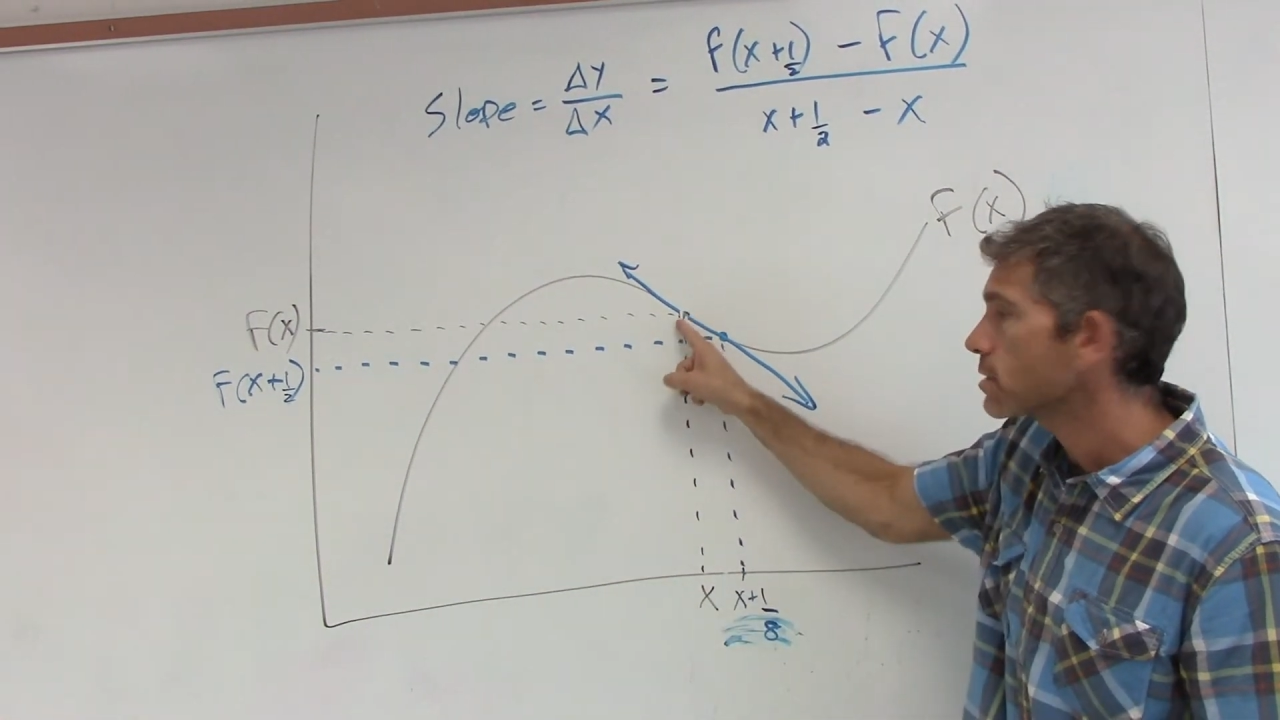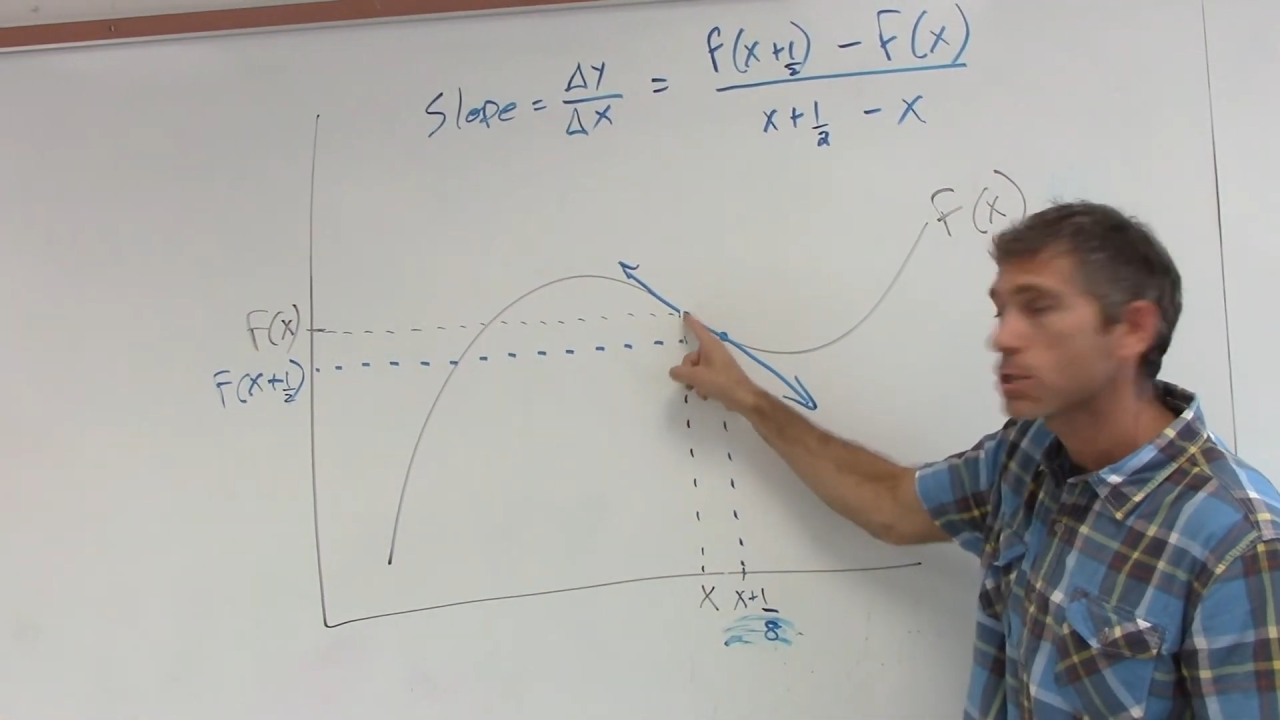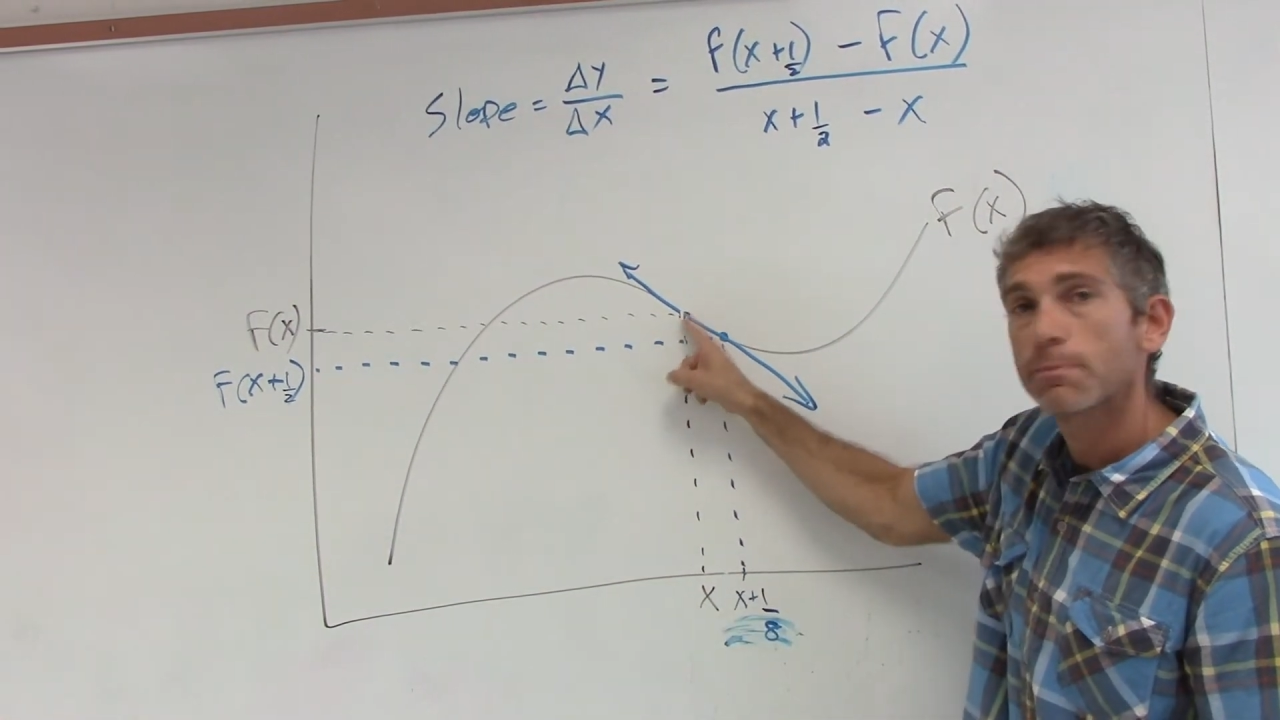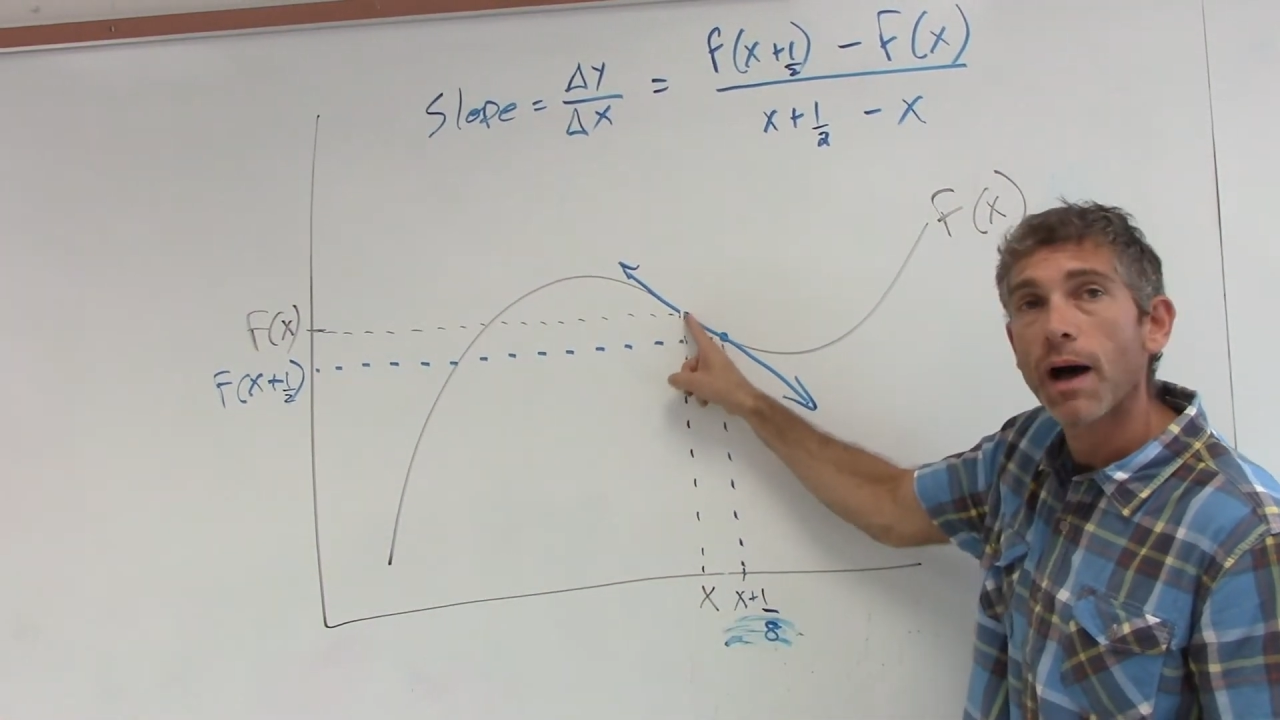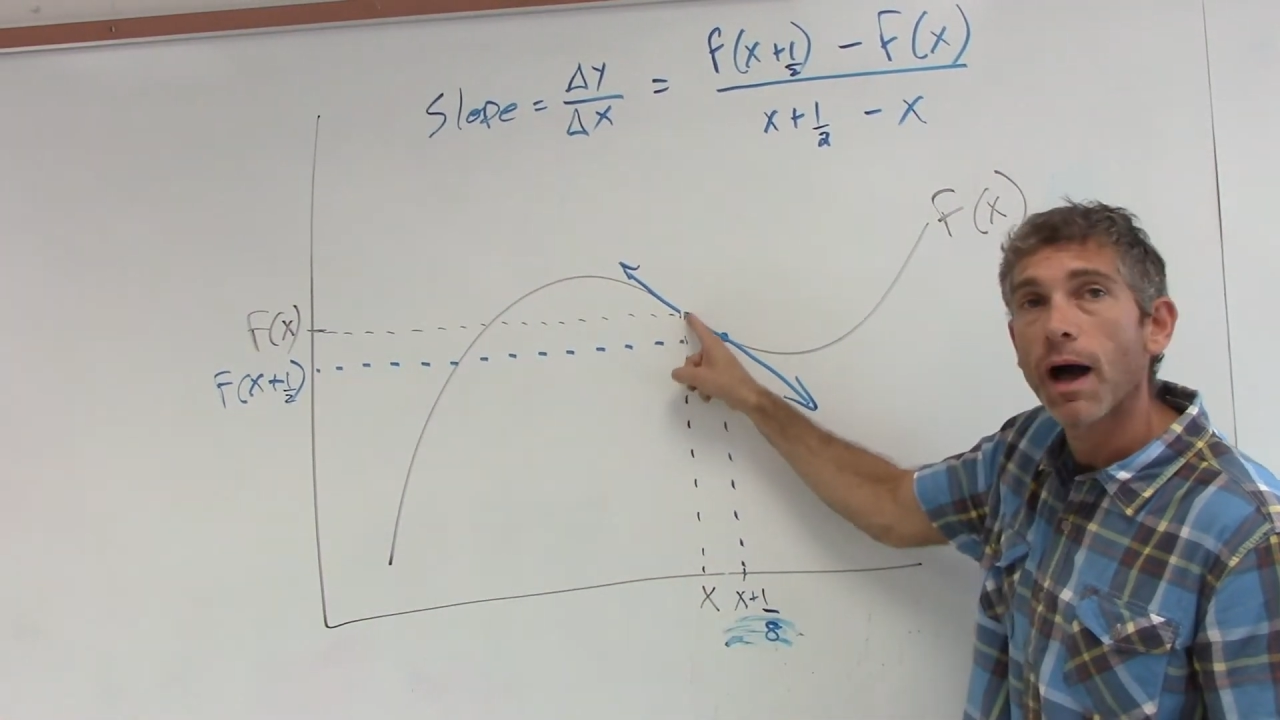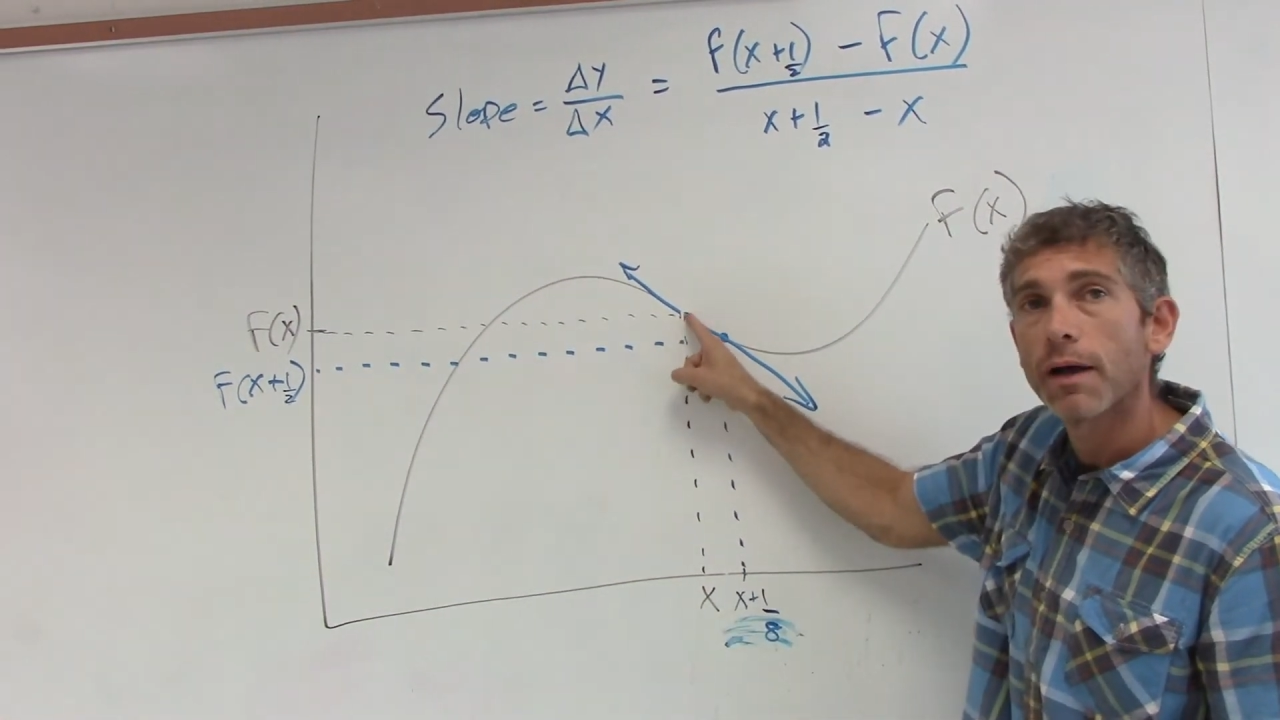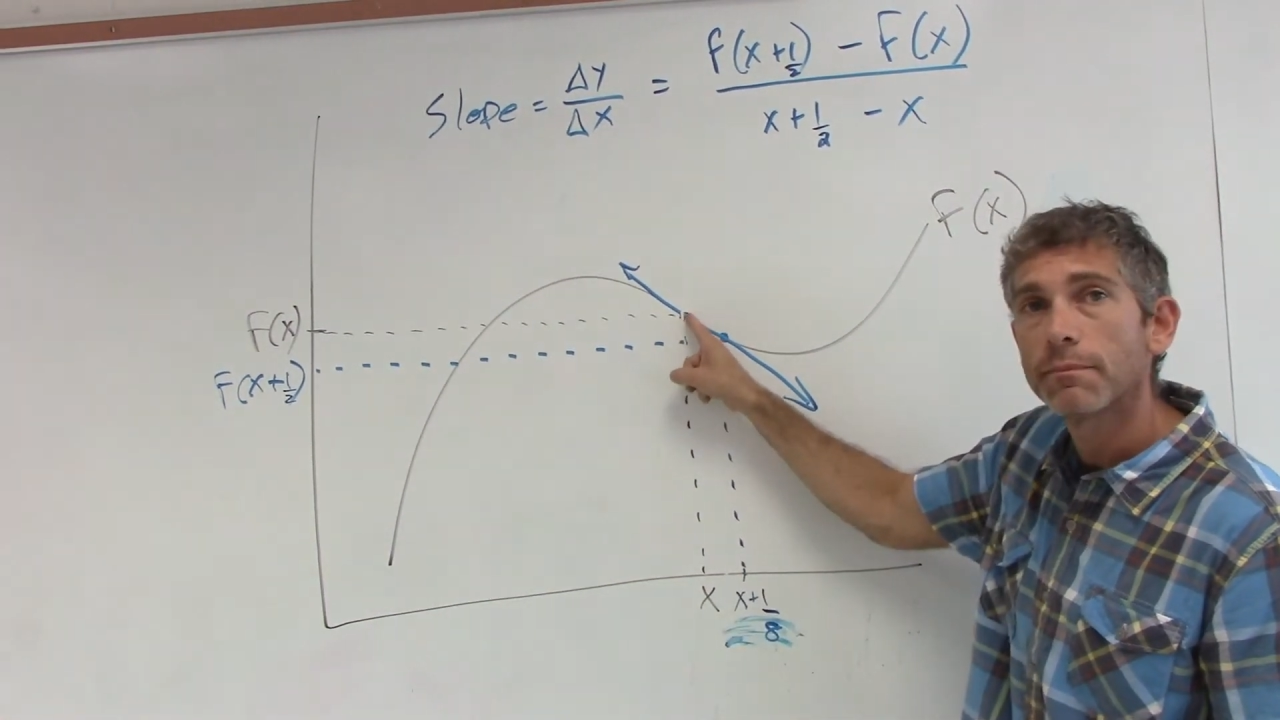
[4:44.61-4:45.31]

spot.